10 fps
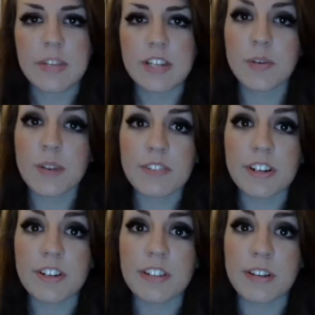So one
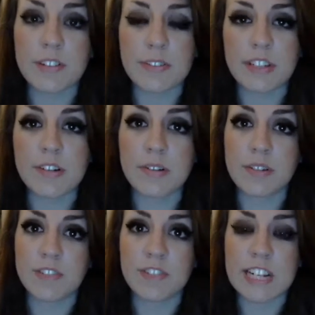vendor that was really cool
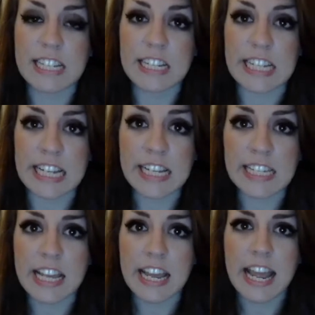was Freaks and Geeks,